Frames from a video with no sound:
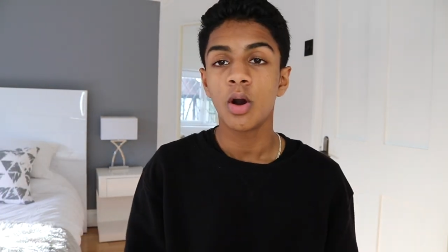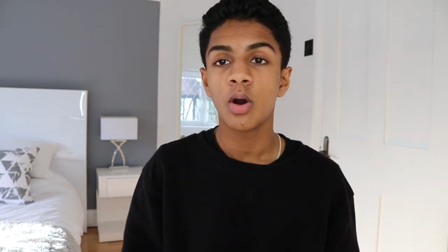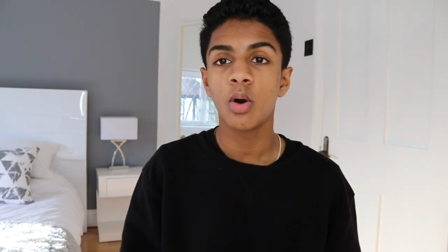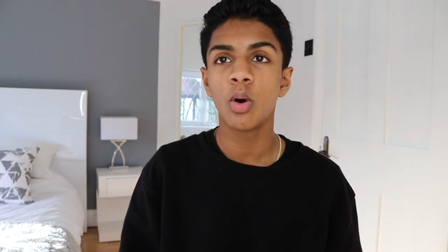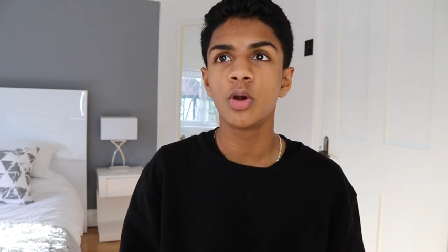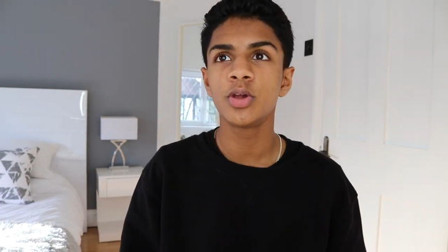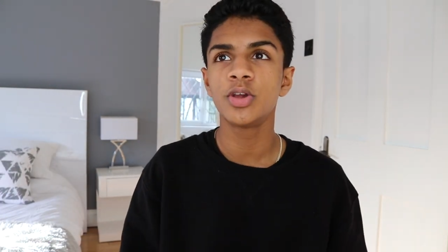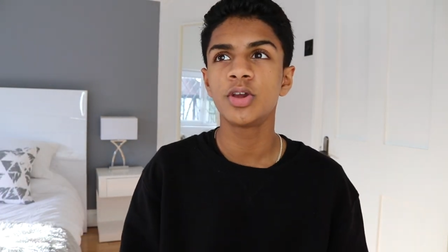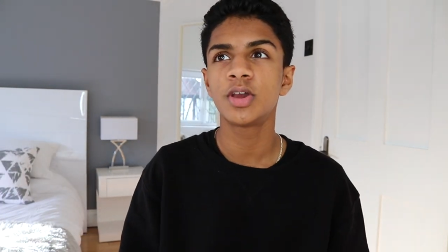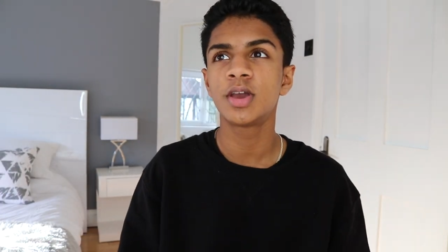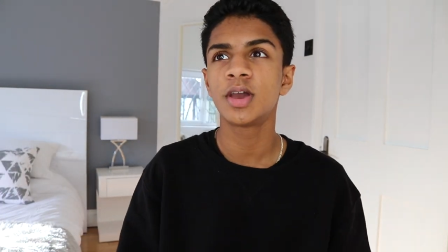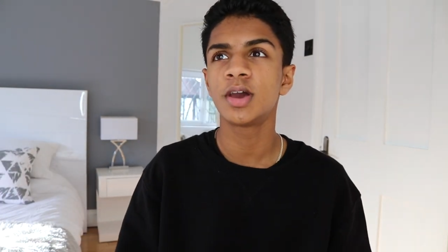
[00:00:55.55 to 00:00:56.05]

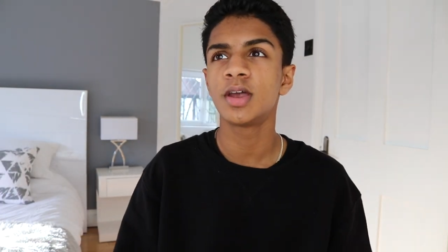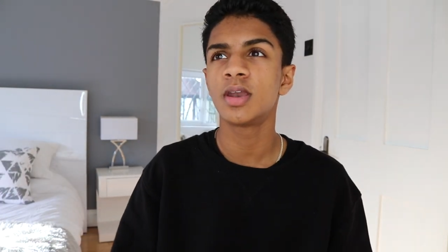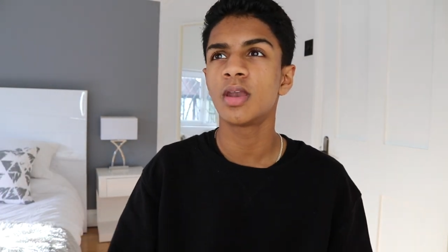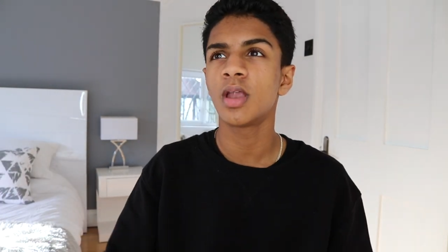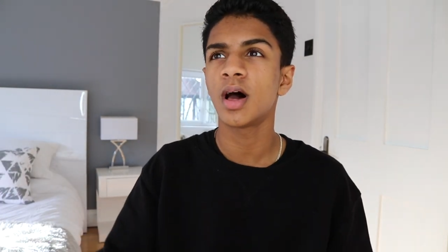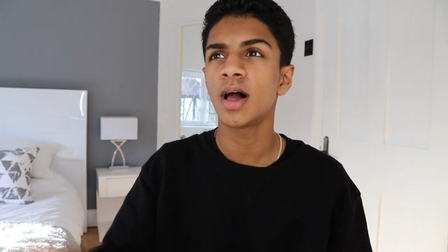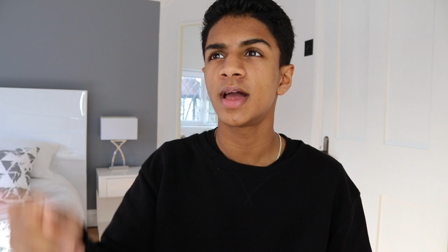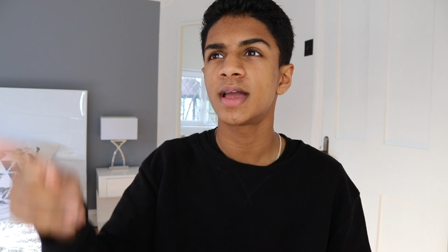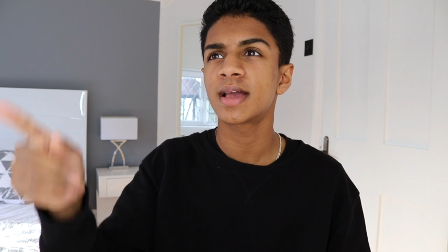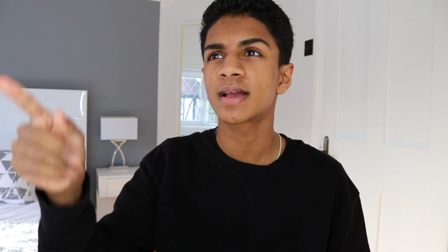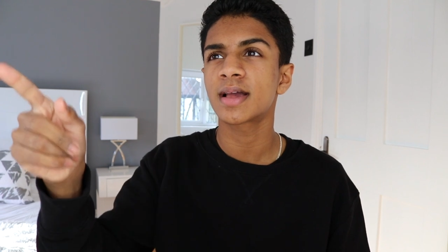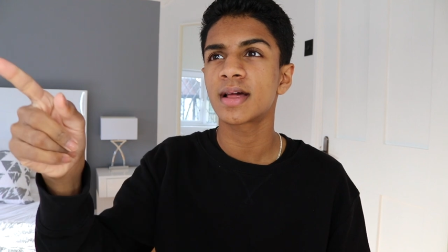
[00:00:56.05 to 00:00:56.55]
Or you can
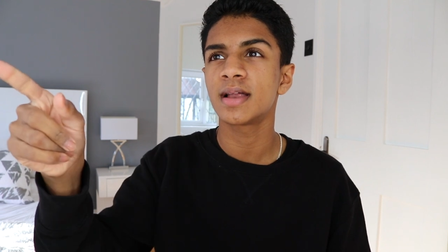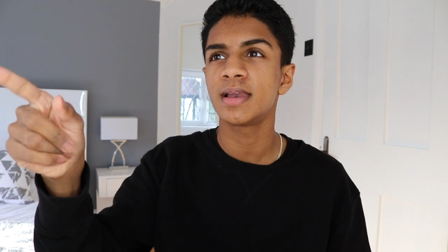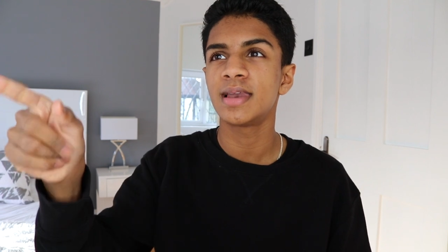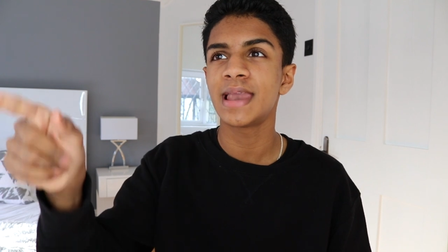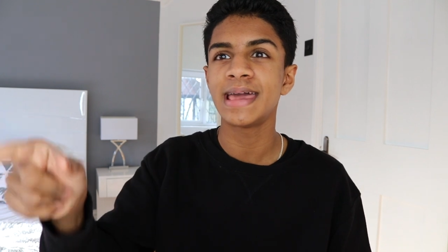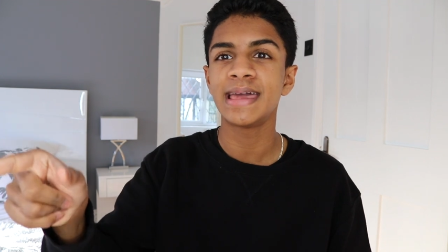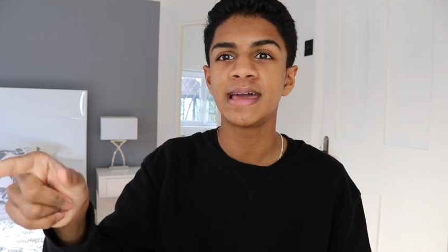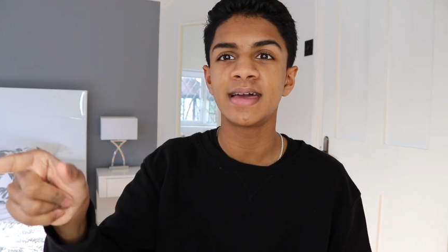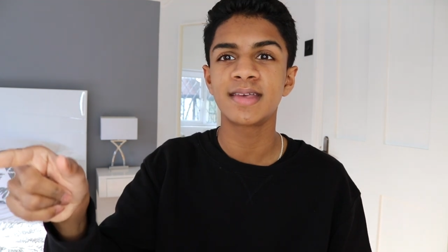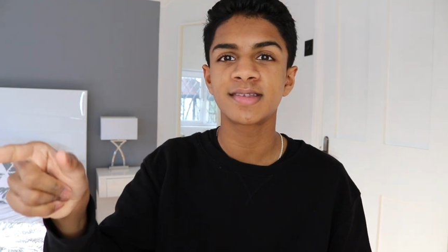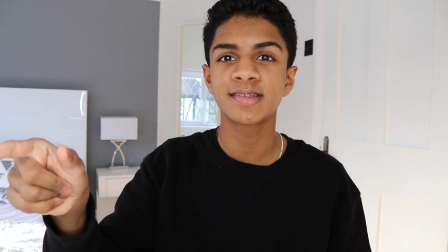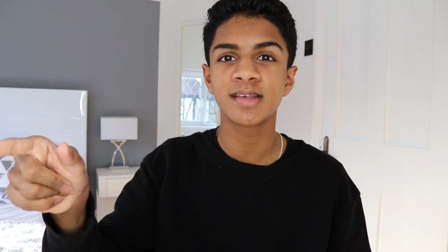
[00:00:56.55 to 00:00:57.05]
like
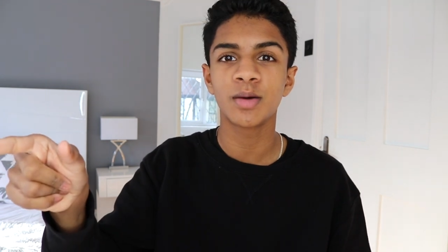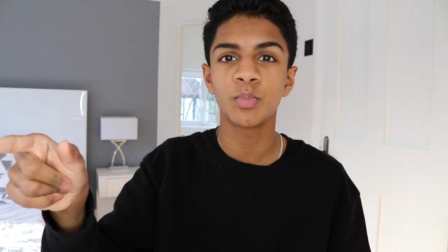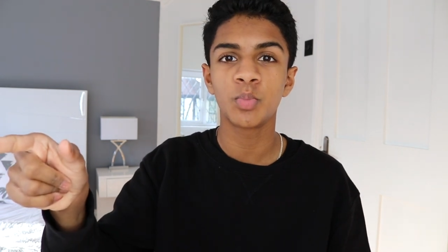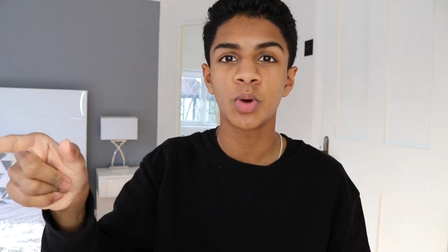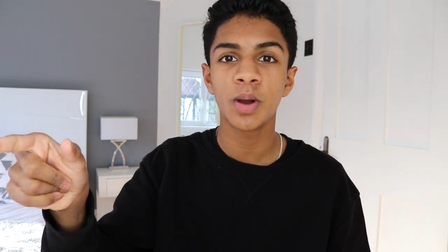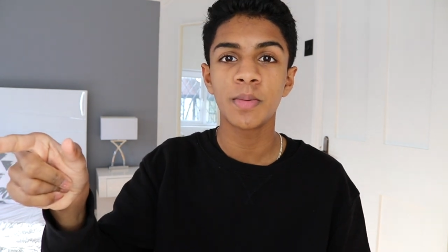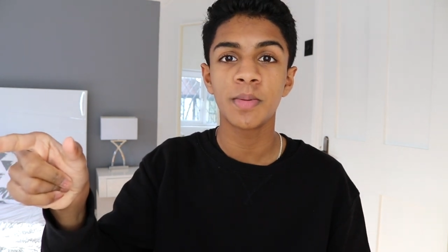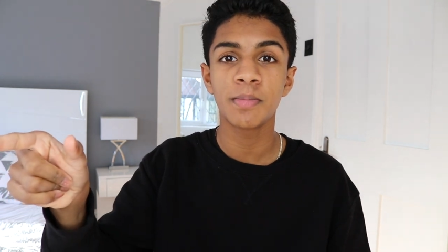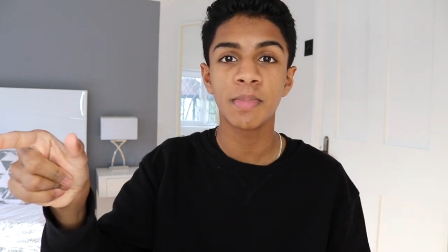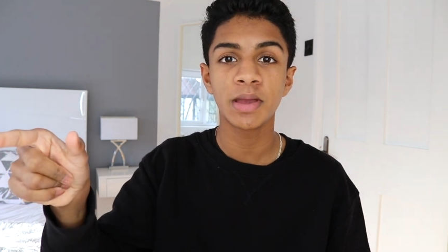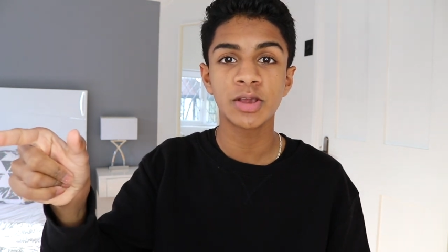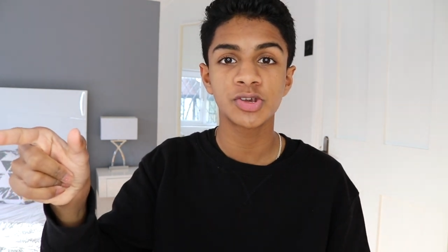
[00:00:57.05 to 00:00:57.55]
lay it
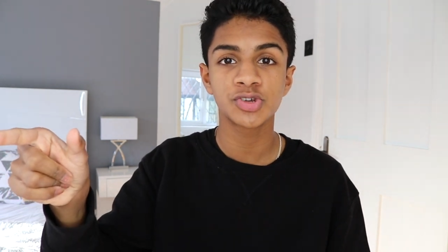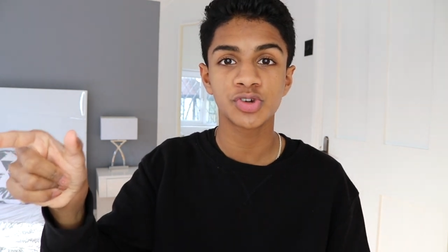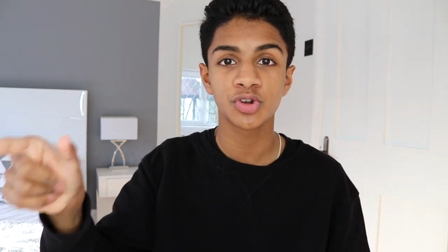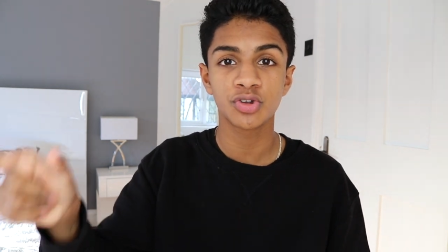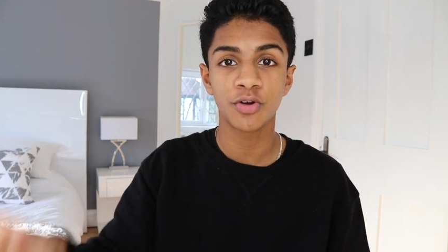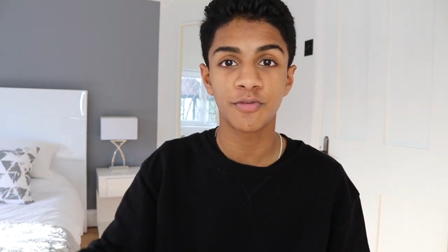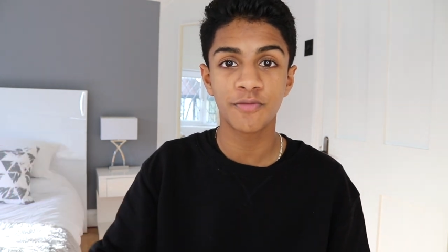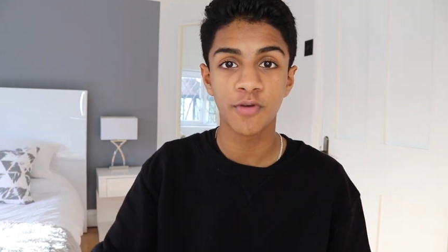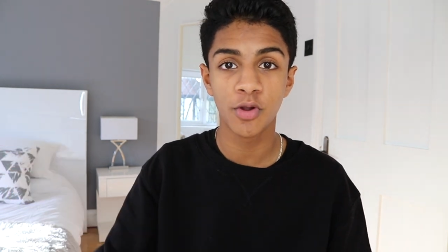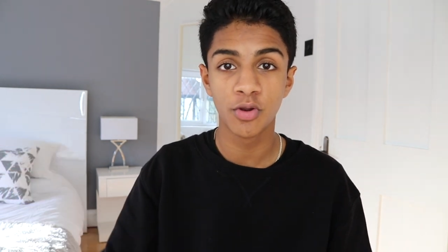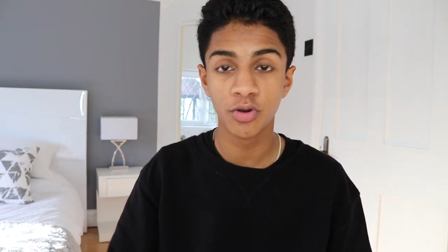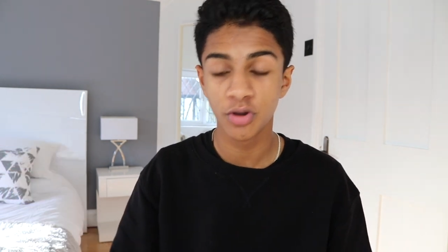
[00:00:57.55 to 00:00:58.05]
somewhere, but make sure
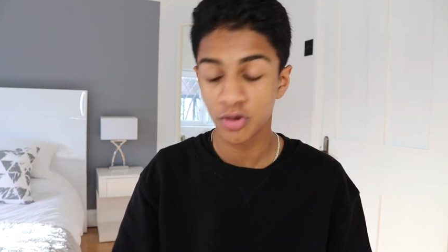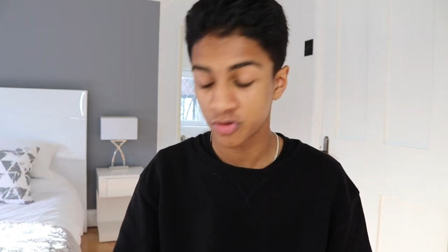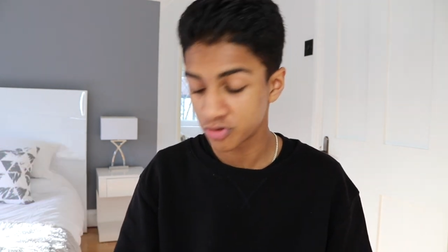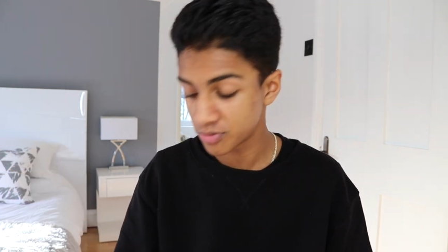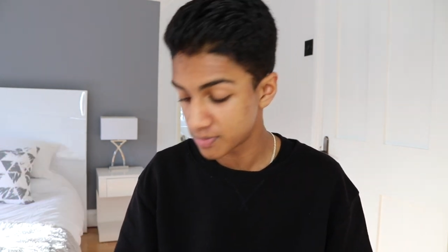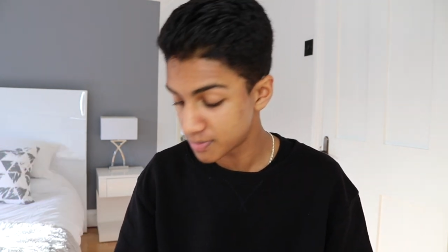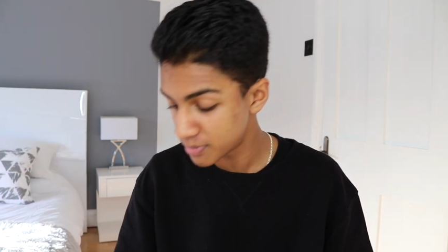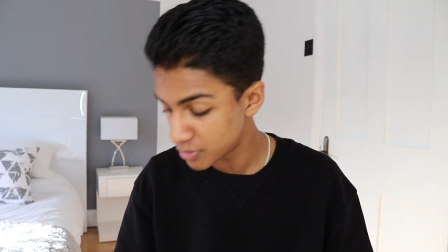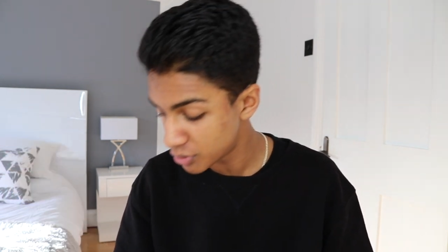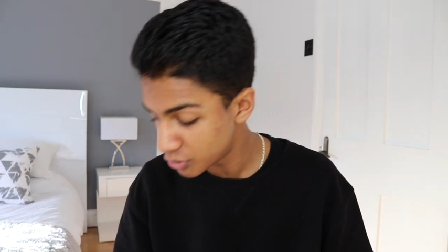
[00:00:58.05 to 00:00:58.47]
your phone doesn't